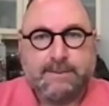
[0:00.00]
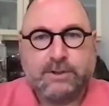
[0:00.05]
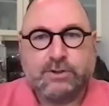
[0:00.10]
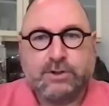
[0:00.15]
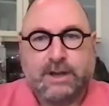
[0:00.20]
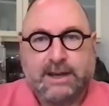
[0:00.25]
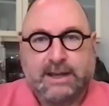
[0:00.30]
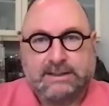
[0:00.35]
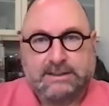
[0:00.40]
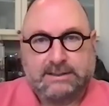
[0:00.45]
and
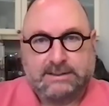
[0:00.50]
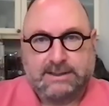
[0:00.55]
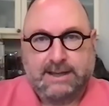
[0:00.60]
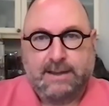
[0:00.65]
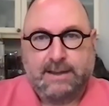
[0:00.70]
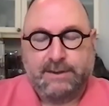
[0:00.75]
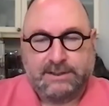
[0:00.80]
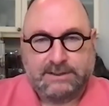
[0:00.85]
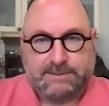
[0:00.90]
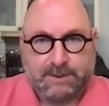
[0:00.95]

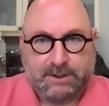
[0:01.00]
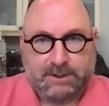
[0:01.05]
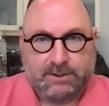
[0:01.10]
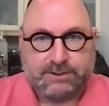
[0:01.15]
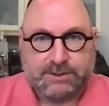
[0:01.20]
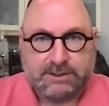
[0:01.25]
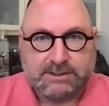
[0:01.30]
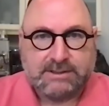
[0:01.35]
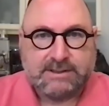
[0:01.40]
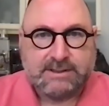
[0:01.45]
understand this, because
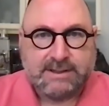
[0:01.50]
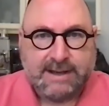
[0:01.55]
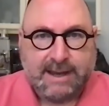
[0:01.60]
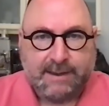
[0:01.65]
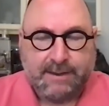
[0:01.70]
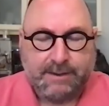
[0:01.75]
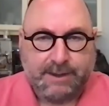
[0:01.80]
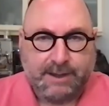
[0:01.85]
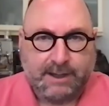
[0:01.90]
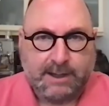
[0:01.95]
this is
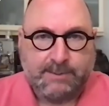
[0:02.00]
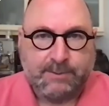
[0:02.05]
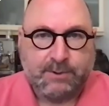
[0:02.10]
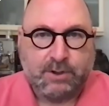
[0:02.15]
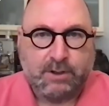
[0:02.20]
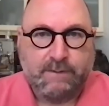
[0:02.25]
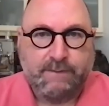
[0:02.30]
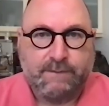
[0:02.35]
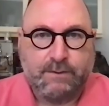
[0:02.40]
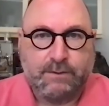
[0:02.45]
another thing I'm
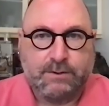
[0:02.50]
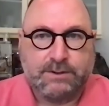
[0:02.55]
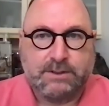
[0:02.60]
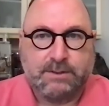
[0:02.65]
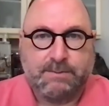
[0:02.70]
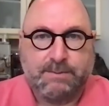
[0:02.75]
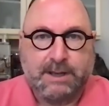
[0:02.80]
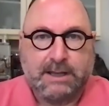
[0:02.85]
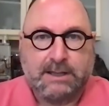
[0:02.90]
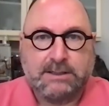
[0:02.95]
confused
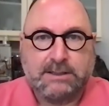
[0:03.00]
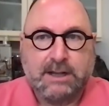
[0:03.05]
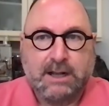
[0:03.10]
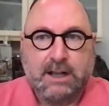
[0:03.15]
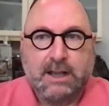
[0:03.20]
about.